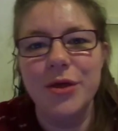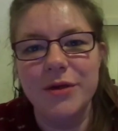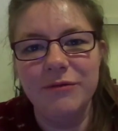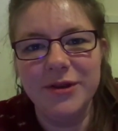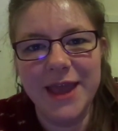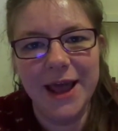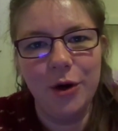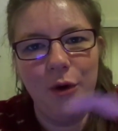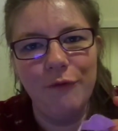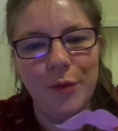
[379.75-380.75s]
So I've just taken
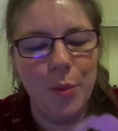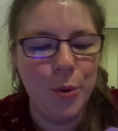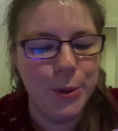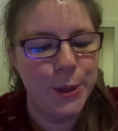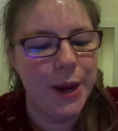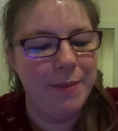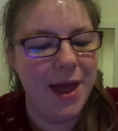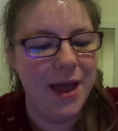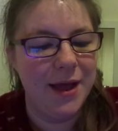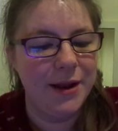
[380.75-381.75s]
off the pore strip
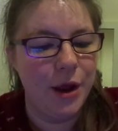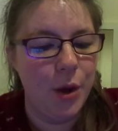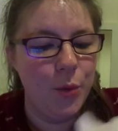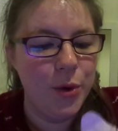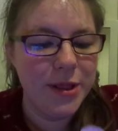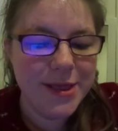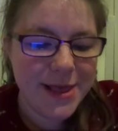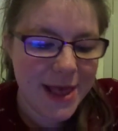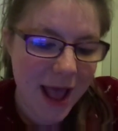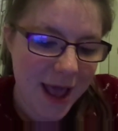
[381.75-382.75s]
and I wouldn't
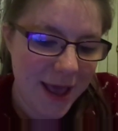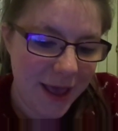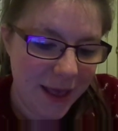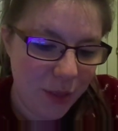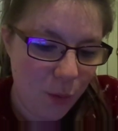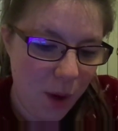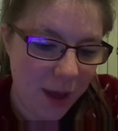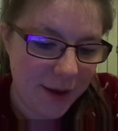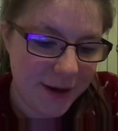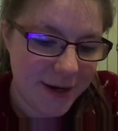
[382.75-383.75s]
say it's
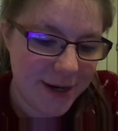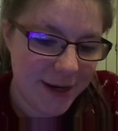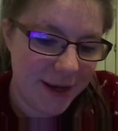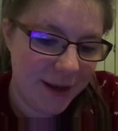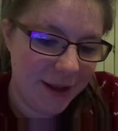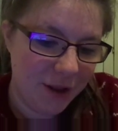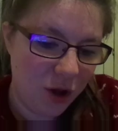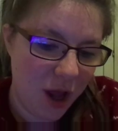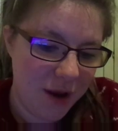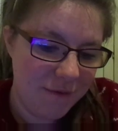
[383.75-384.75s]
worked
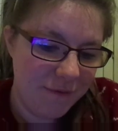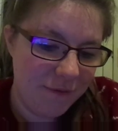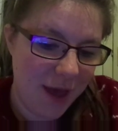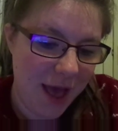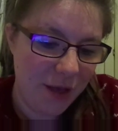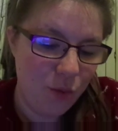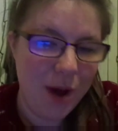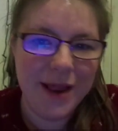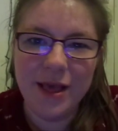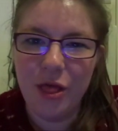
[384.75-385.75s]
kind of as
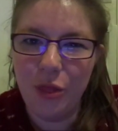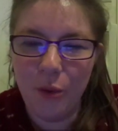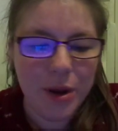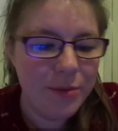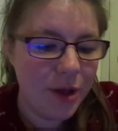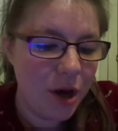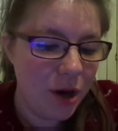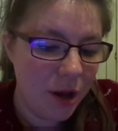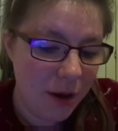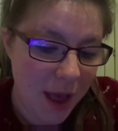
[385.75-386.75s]
well as I thought it was going
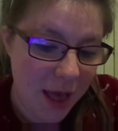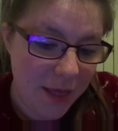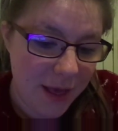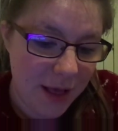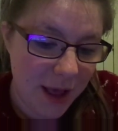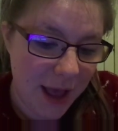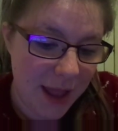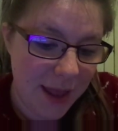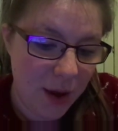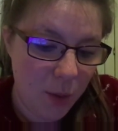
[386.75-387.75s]
to do. There's like a
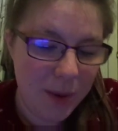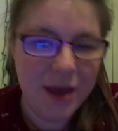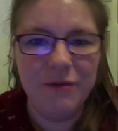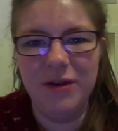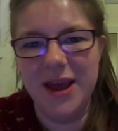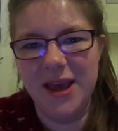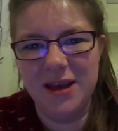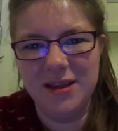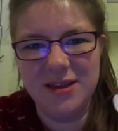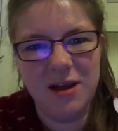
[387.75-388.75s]
little bit of
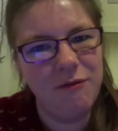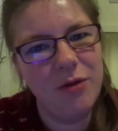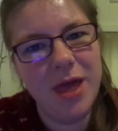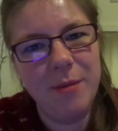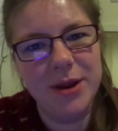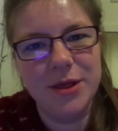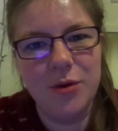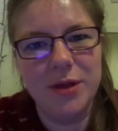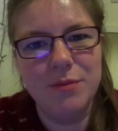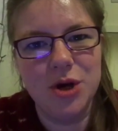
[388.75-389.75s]
like stuff on there, but it's
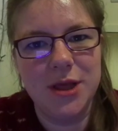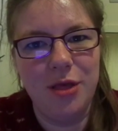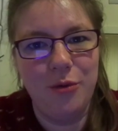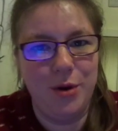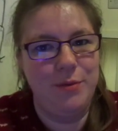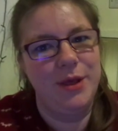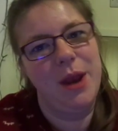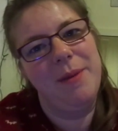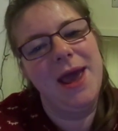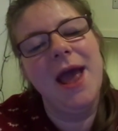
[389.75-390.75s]
not as much as I thought it was
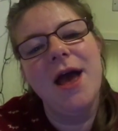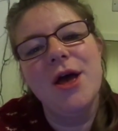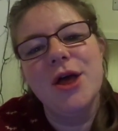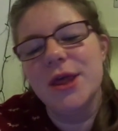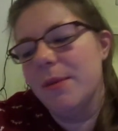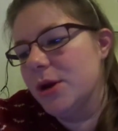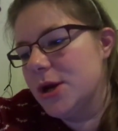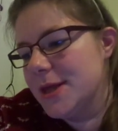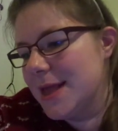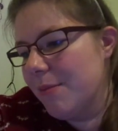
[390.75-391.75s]
going to be. So I'm going
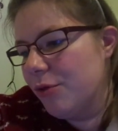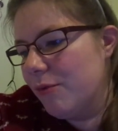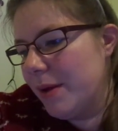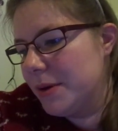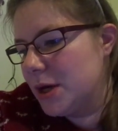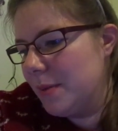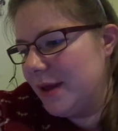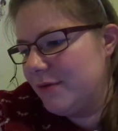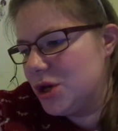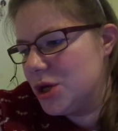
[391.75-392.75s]
to do step three, which I
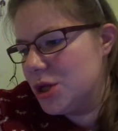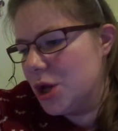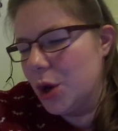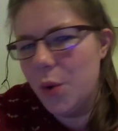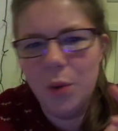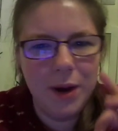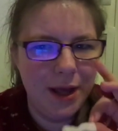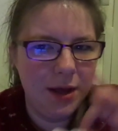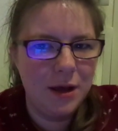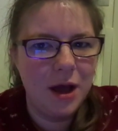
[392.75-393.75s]
believe is just a
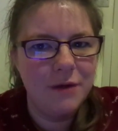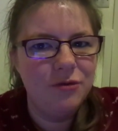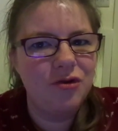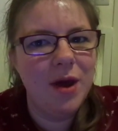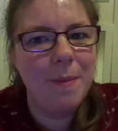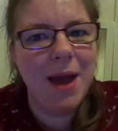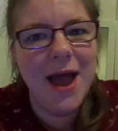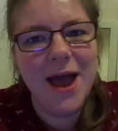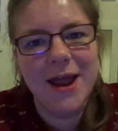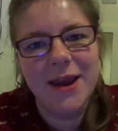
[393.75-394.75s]
cooling kind of strip,
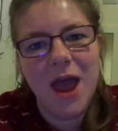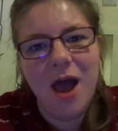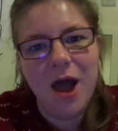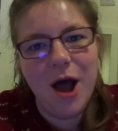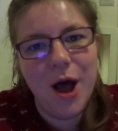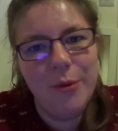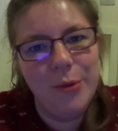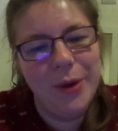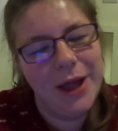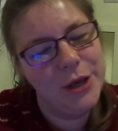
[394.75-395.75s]
and I
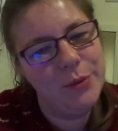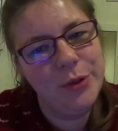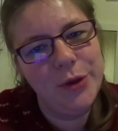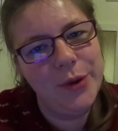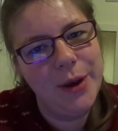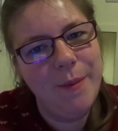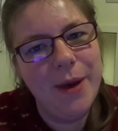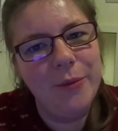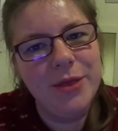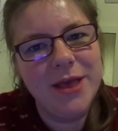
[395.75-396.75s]
will catch up with you in a
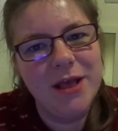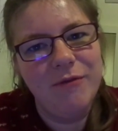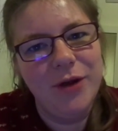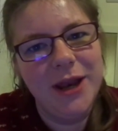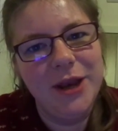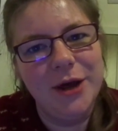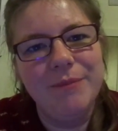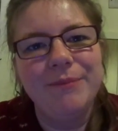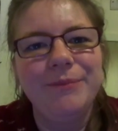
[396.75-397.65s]
bit once it's fully done.